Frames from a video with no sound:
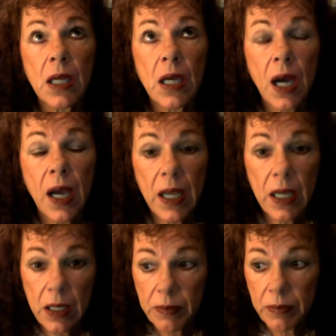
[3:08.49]

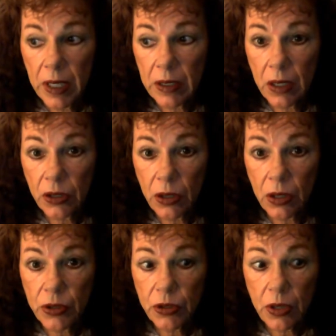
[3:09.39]
I met Dr.
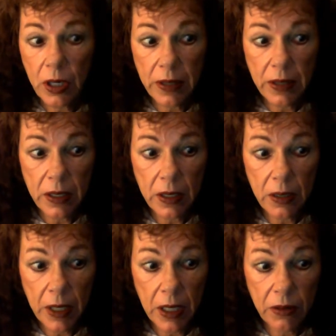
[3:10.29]
Armstrong, I think,
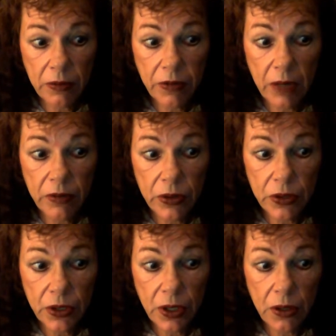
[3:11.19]
about 5
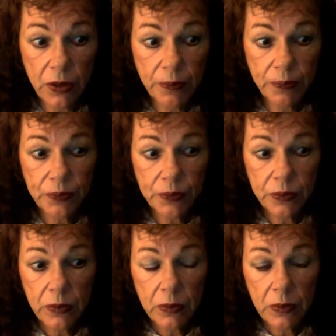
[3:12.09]
years ago,
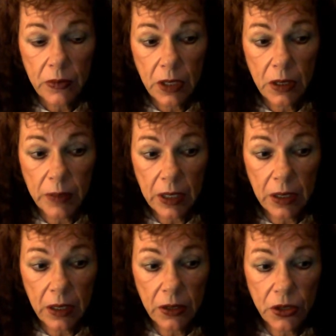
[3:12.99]
at the
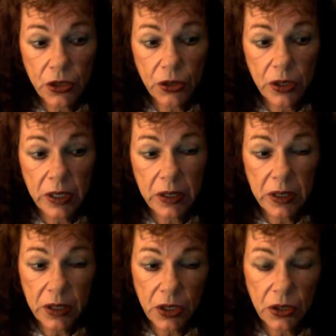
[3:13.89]
beginning of this journey,
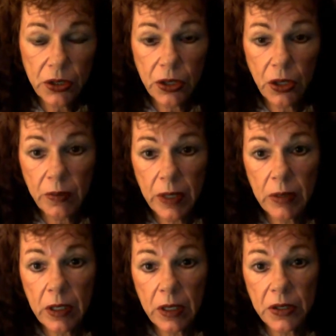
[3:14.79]
6 years ago
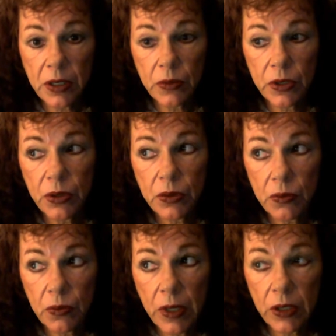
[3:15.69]
maybe, because it was
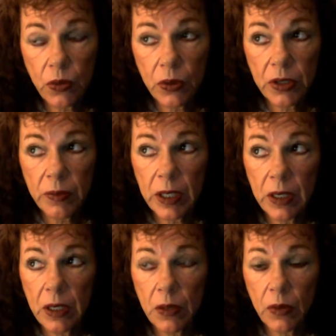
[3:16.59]
right toward the
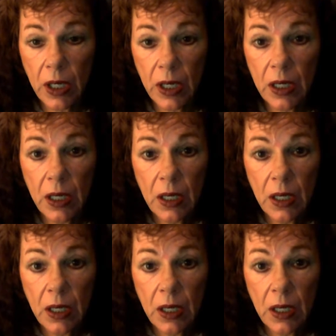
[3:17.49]
beginning when I